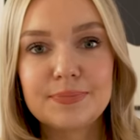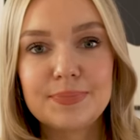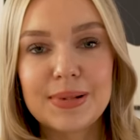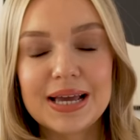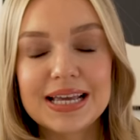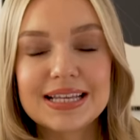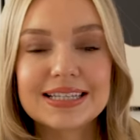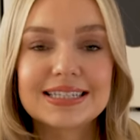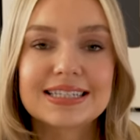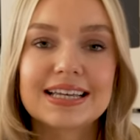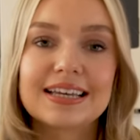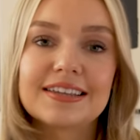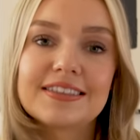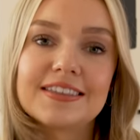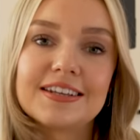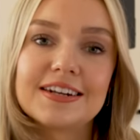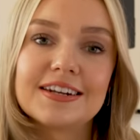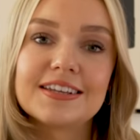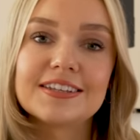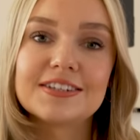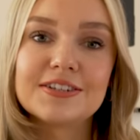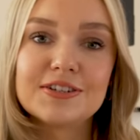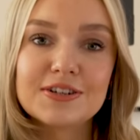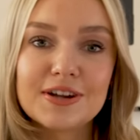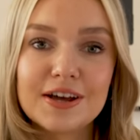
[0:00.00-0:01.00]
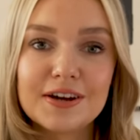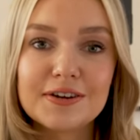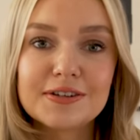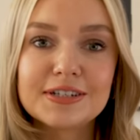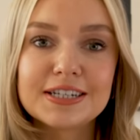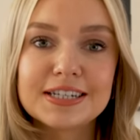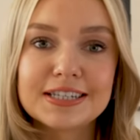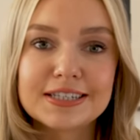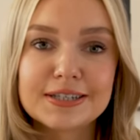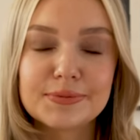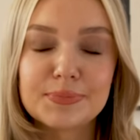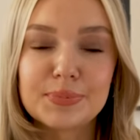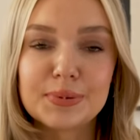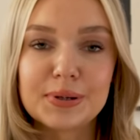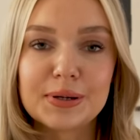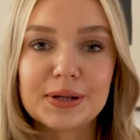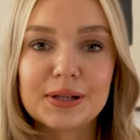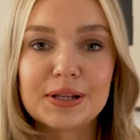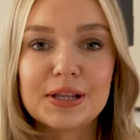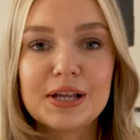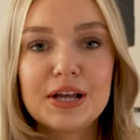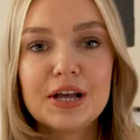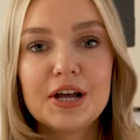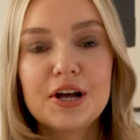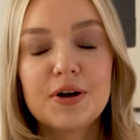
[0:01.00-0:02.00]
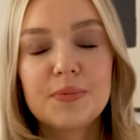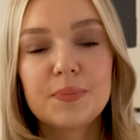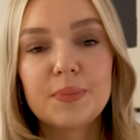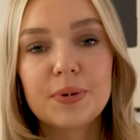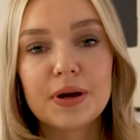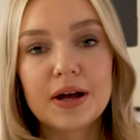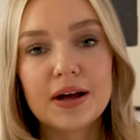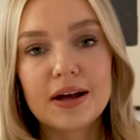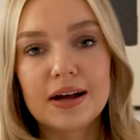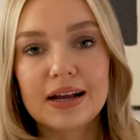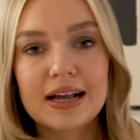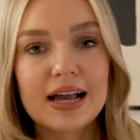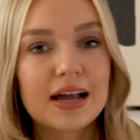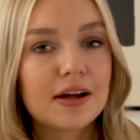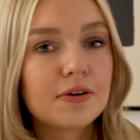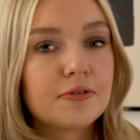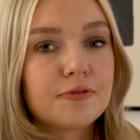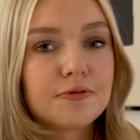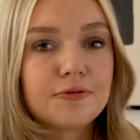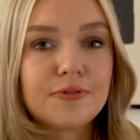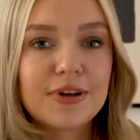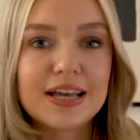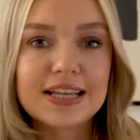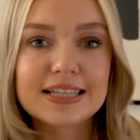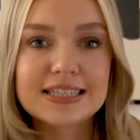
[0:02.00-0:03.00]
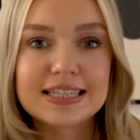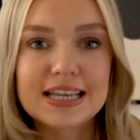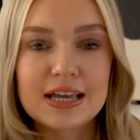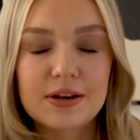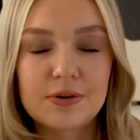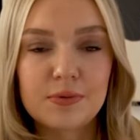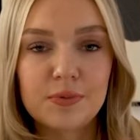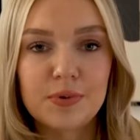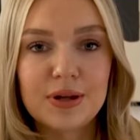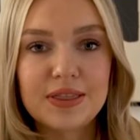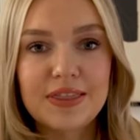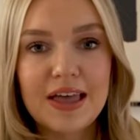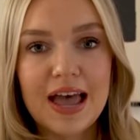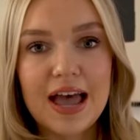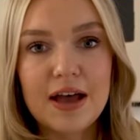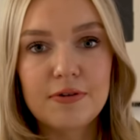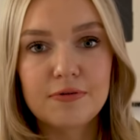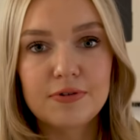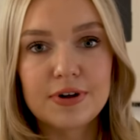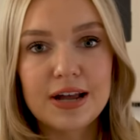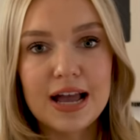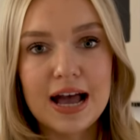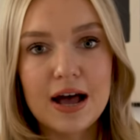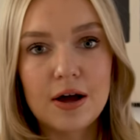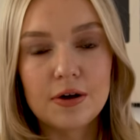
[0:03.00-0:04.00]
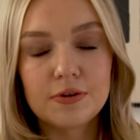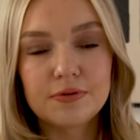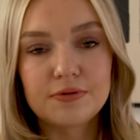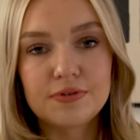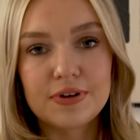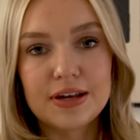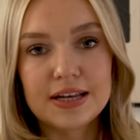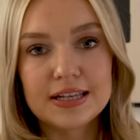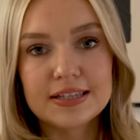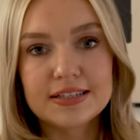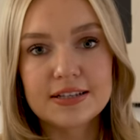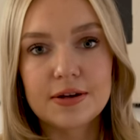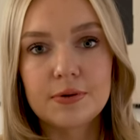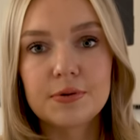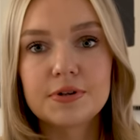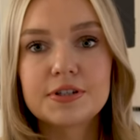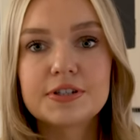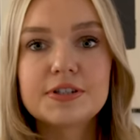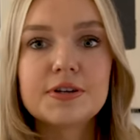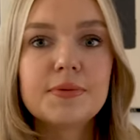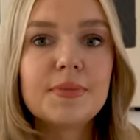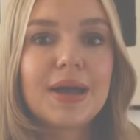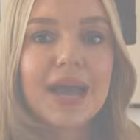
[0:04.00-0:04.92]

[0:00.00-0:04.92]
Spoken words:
basic, that it's noticeable, but kind of fits in with every outfit. So some